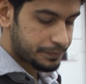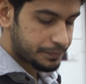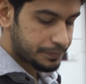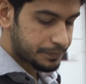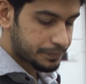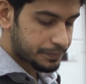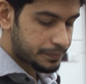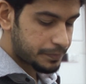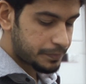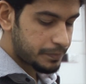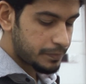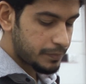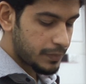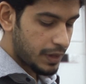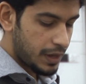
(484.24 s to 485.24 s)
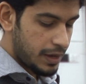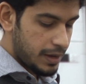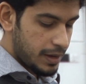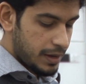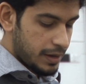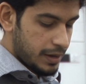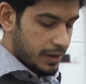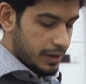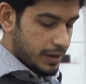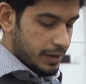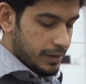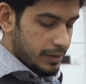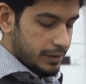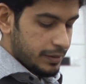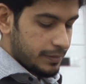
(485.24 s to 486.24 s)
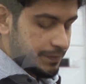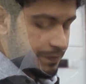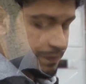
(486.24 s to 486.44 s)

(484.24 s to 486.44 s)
(silence)